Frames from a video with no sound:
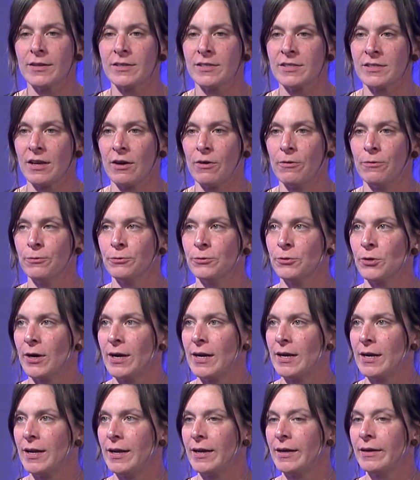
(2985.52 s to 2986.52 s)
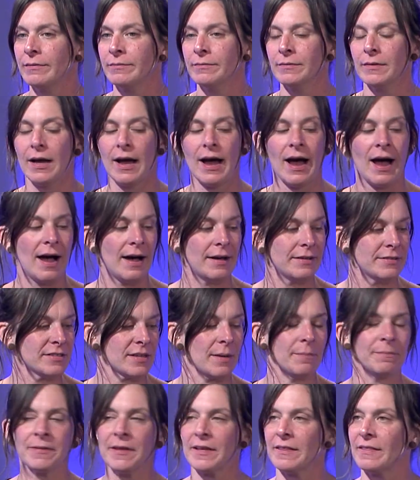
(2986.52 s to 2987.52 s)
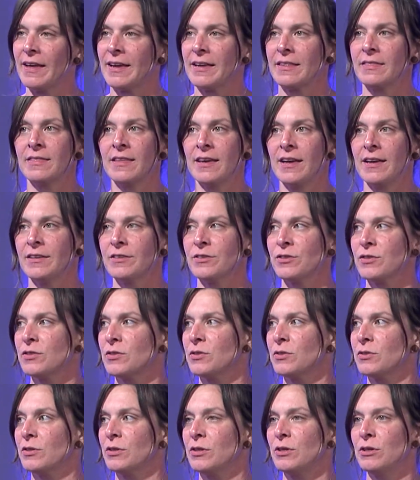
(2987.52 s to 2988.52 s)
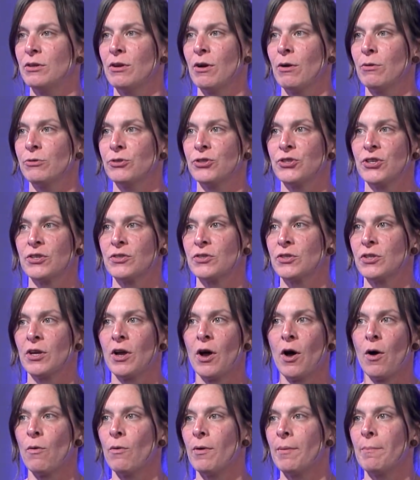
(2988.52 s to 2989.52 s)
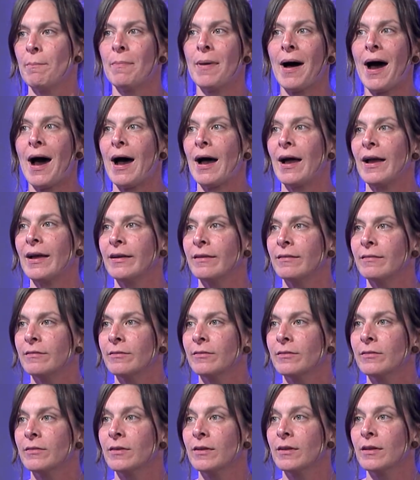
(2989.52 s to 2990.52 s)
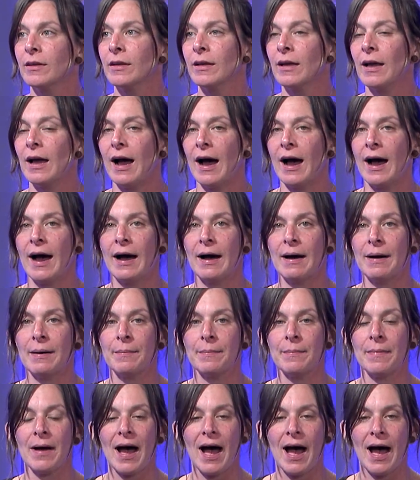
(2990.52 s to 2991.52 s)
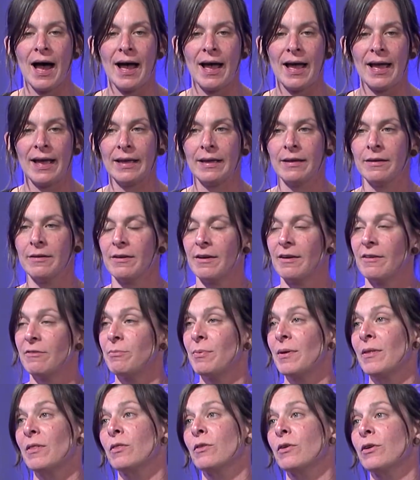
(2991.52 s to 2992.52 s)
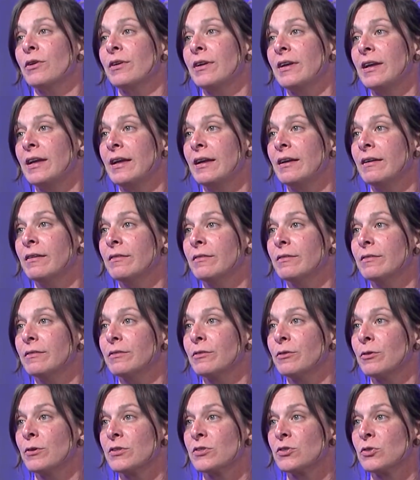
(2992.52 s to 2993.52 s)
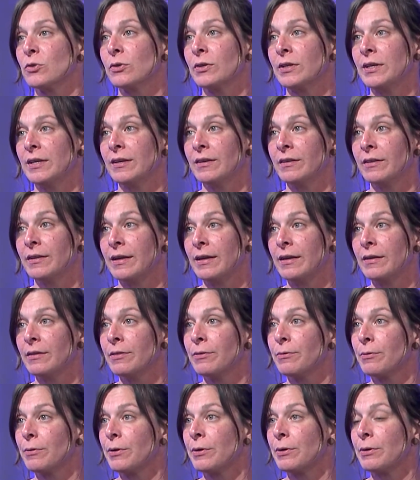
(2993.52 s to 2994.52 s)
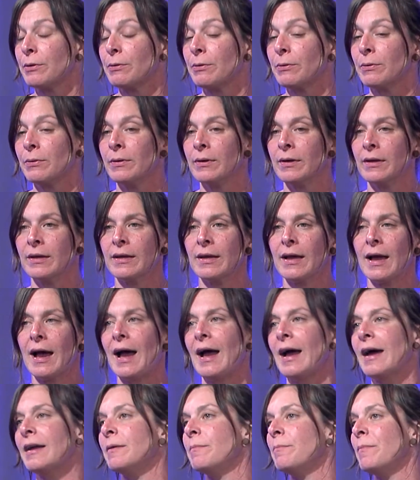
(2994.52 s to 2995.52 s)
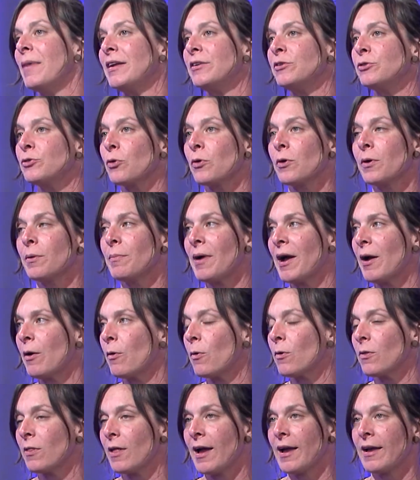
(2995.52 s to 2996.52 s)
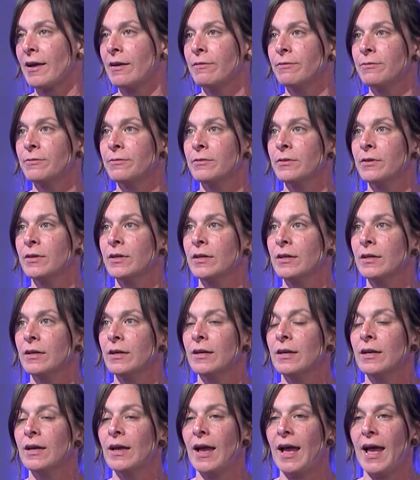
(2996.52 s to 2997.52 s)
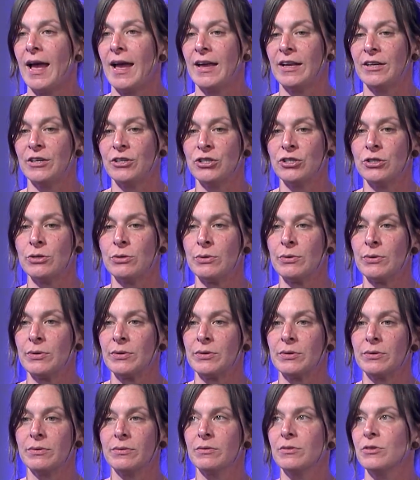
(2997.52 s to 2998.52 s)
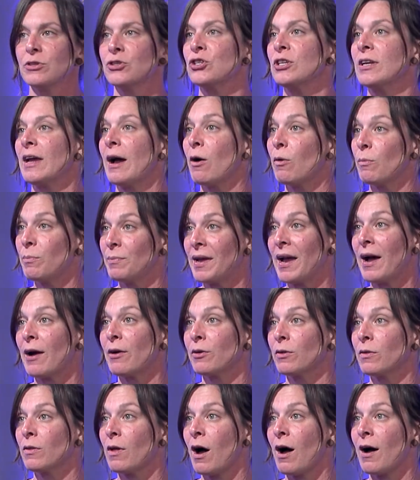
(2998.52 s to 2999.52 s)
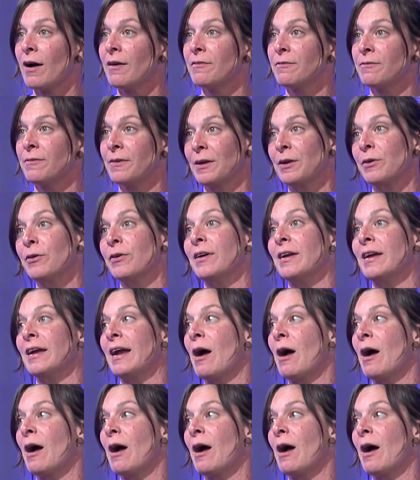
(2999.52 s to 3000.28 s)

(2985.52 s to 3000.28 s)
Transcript: of self-training. Something like this, you don't just go and buy. I have been learning crystal healing through, I had a mentor my whole life, and she helped me out a lot figuring